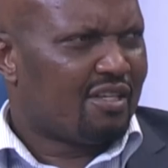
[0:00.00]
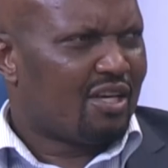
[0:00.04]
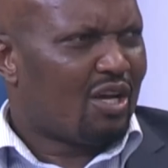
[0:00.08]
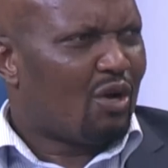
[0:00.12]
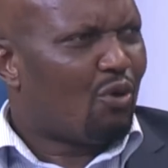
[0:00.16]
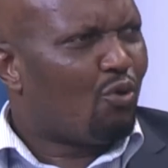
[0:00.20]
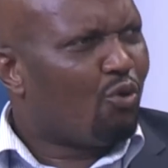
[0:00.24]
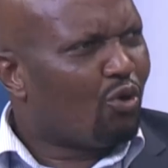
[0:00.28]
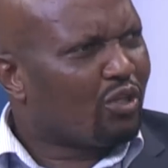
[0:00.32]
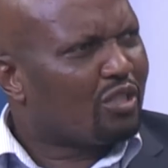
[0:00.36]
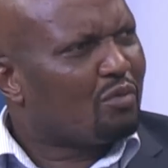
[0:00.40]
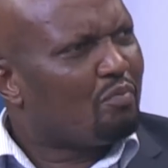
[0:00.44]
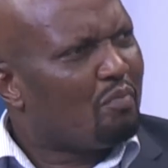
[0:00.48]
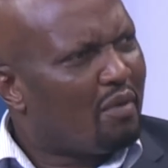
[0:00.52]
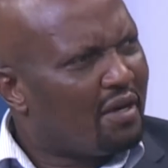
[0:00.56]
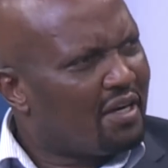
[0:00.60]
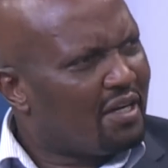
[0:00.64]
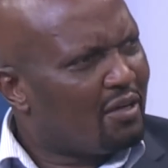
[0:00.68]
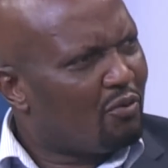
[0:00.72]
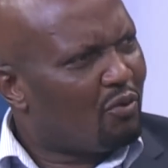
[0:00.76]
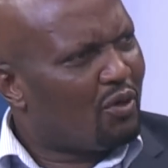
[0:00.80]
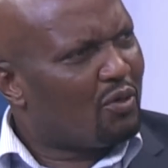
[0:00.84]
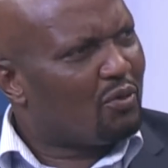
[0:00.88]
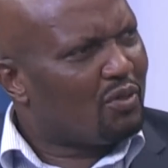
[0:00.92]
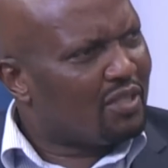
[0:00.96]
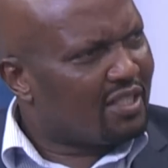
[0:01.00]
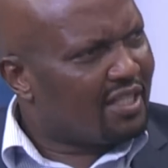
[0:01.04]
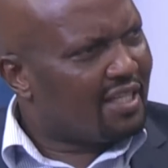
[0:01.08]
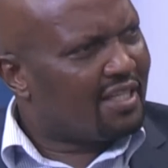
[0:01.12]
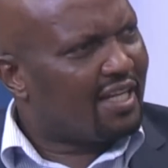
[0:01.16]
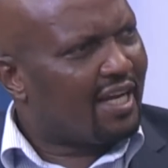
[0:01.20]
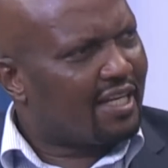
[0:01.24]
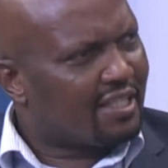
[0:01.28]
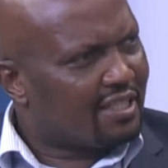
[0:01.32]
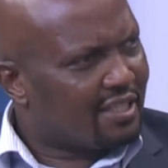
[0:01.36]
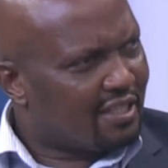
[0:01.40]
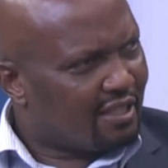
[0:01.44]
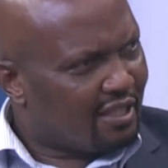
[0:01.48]
what money, when we say
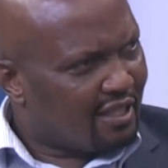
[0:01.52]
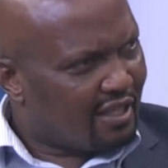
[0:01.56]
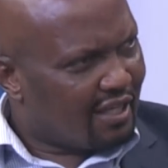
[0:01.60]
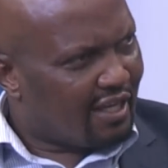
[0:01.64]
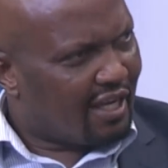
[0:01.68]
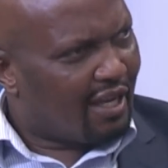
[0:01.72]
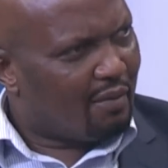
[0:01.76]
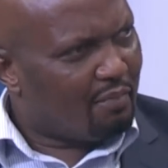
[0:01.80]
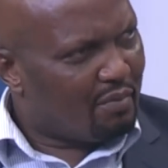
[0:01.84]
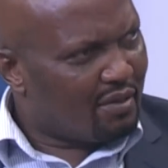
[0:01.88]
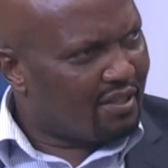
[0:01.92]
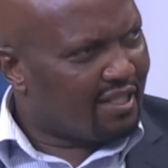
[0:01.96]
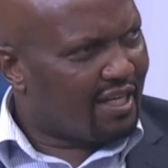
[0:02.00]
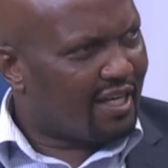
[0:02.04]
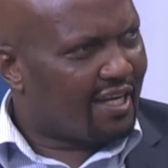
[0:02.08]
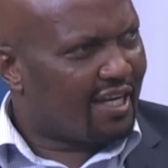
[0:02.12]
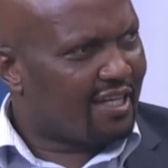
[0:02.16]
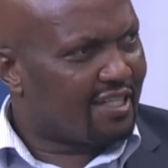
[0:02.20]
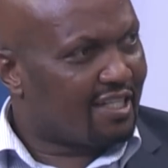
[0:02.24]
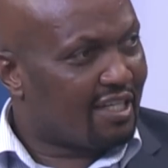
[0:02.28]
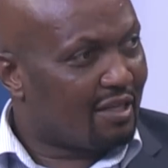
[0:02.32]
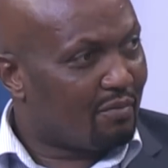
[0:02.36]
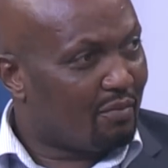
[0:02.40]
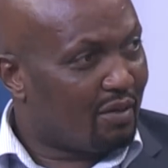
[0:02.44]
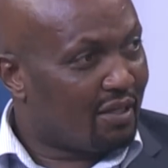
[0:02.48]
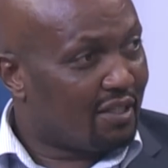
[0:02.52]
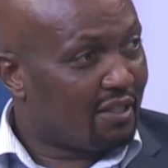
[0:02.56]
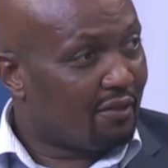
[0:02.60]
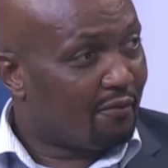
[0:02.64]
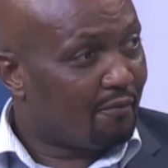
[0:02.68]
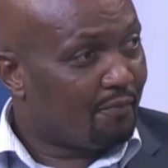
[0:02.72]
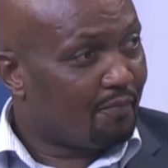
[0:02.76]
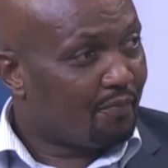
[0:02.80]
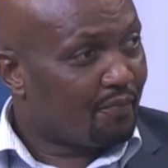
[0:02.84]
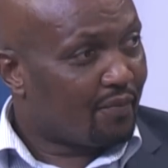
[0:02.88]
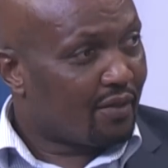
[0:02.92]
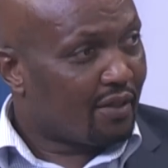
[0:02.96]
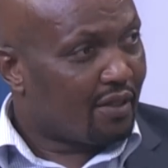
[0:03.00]
that MPs are getting money,
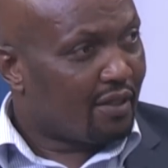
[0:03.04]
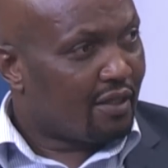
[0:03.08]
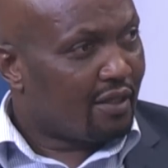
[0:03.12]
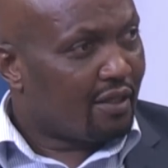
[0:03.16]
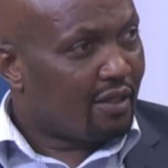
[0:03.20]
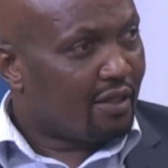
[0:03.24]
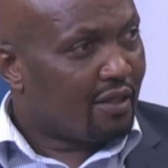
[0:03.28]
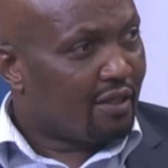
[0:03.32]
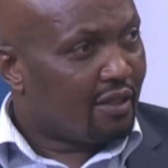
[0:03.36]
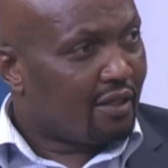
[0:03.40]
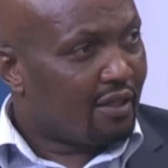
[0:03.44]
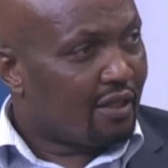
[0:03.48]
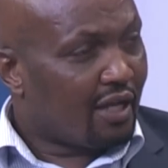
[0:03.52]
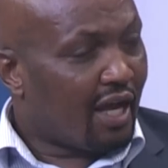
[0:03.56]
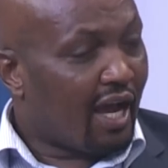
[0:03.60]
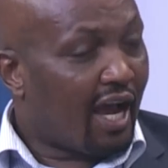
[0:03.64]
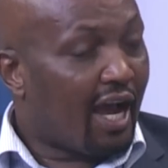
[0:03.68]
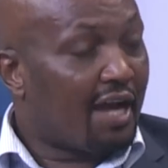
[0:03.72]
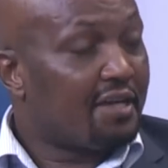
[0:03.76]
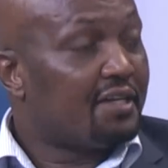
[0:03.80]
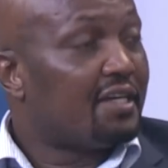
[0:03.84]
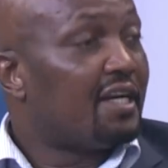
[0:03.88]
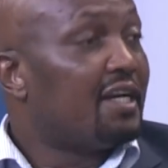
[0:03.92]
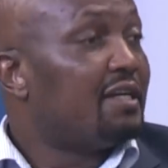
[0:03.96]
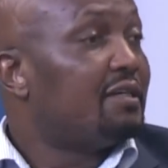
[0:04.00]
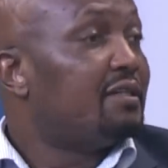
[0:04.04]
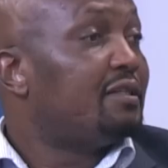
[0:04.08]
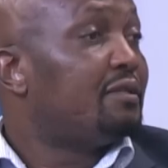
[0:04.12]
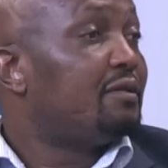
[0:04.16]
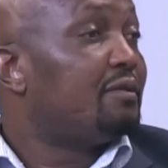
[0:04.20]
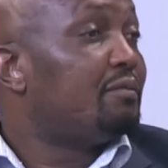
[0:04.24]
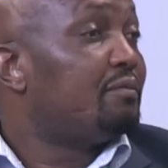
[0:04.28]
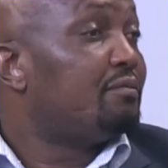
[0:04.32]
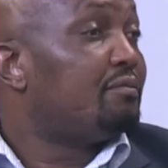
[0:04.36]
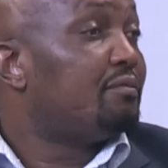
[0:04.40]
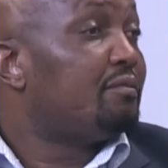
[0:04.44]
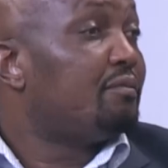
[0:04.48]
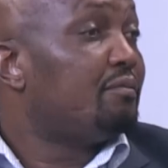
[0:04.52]
100
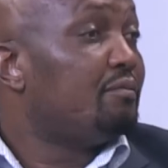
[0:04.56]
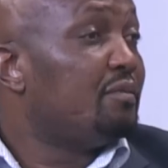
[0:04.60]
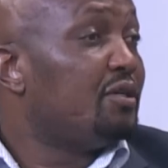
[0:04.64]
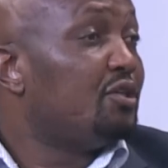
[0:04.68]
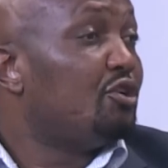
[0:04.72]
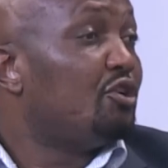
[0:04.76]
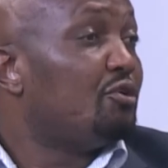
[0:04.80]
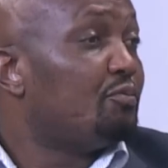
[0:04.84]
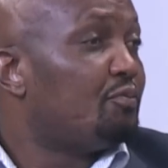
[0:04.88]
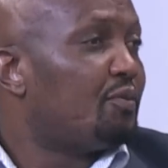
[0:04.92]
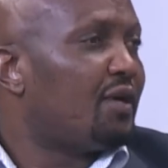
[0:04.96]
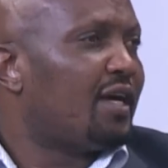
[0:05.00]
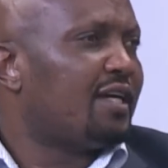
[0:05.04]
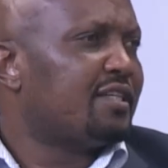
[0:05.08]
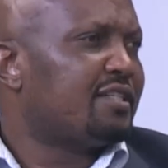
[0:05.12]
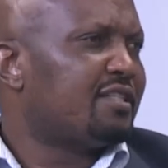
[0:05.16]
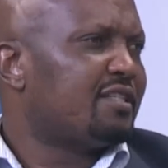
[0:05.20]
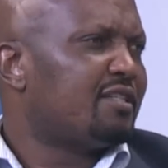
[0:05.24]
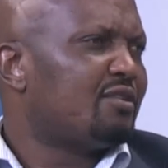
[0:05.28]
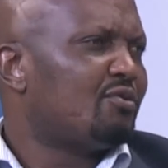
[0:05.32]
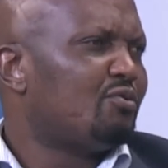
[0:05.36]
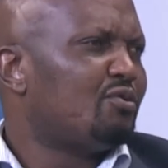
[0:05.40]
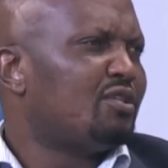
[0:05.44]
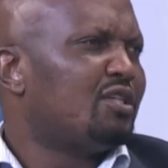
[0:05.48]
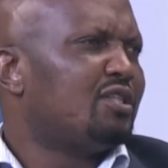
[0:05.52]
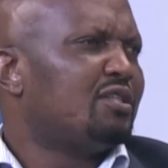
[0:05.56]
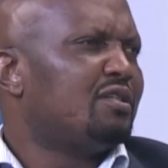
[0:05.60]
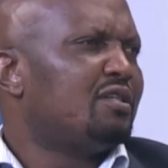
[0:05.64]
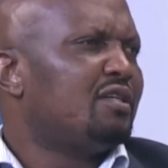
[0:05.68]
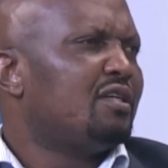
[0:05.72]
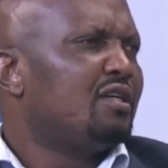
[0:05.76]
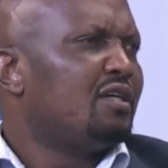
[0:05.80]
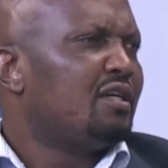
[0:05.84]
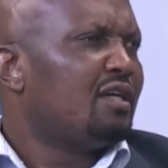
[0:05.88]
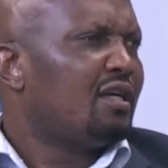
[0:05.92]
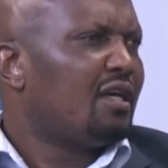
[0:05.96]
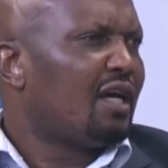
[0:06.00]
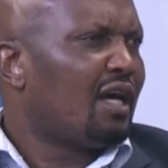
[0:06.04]
million plus, which is
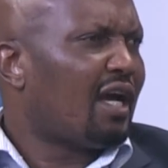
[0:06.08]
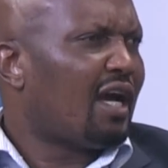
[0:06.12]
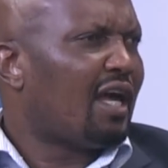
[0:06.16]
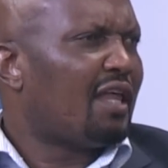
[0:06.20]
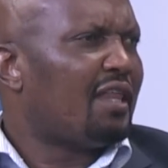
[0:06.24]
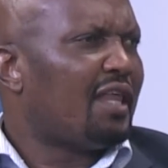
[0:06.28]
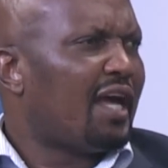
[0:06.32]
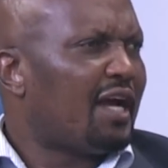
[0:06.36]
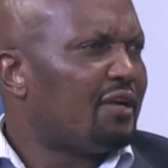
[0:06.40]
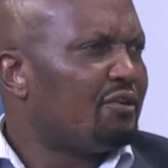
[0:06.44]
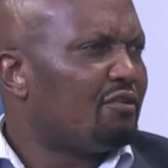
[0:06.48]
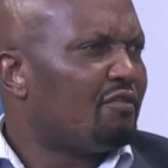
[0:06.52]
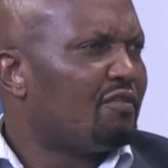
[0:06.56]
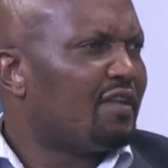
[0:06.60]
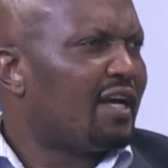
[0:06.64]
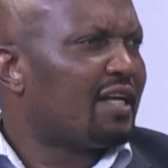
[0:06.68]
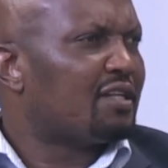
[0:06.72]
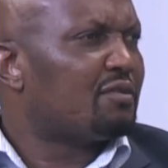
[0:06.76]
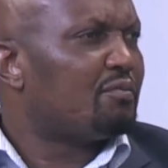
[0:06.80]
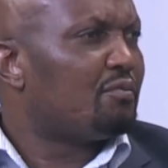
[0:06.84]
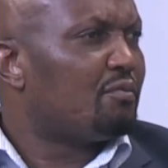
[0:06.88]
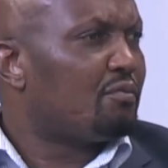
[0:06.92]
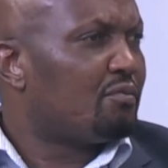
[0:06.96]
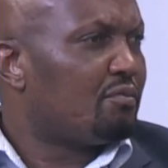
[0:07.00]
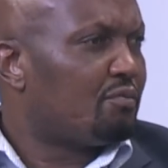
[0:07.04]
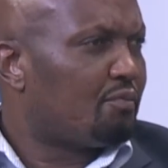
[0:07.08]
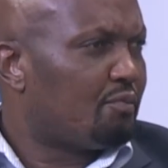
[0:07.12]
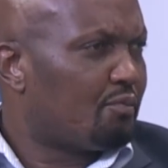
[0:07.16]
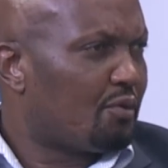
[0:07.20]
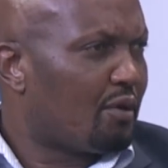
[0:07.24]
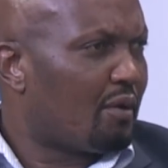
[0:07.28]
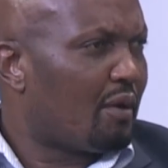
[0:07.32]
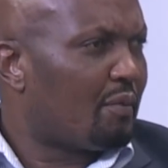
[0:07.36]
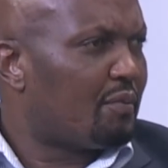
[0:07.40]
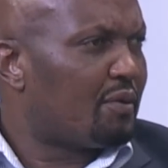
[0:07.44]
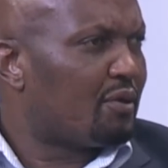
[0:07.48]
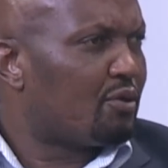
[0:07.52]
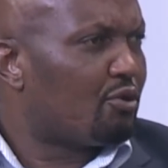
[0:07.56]
a lot of that
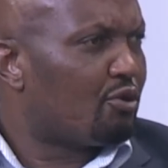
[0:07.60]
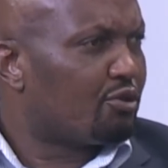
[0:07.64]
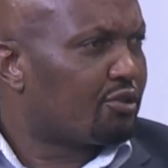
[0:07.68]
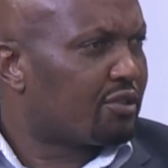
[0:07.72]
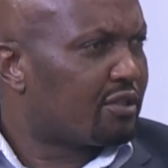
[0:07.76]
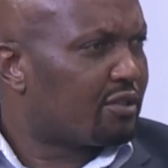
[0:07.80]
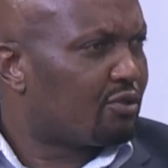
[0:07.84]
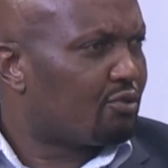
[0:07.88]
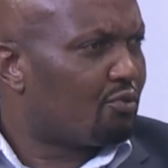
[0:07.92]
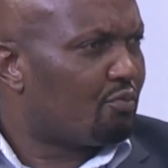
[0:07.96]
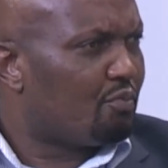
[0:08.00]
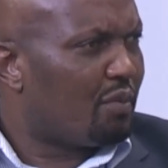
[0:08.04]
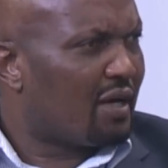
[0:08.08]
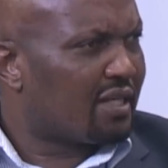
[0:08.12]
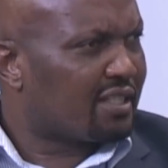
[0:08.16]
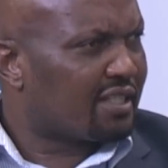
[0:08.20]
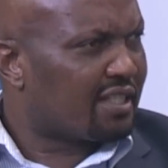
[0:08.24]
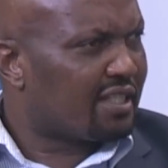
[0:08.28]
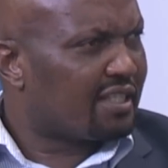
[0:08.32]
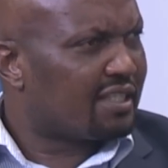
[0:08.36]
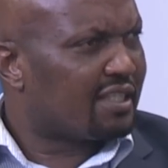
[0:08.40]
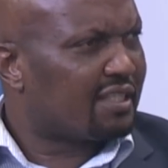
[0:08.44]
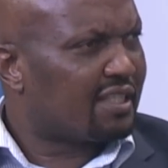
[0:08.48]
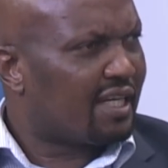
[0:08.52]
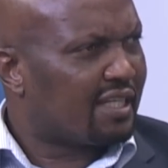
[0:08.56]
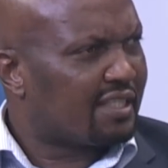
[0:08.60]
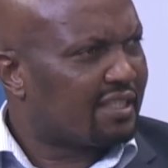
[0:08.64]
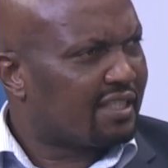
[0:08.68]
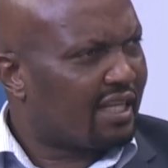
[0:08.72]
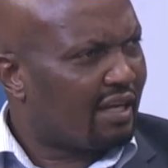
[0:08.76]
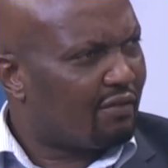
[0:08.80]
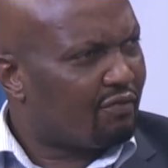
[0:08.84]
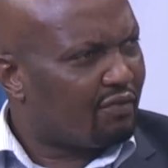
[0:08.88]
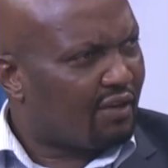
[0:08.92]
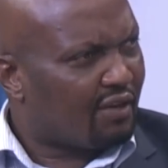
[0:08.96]
probably goes to bursaries and stuff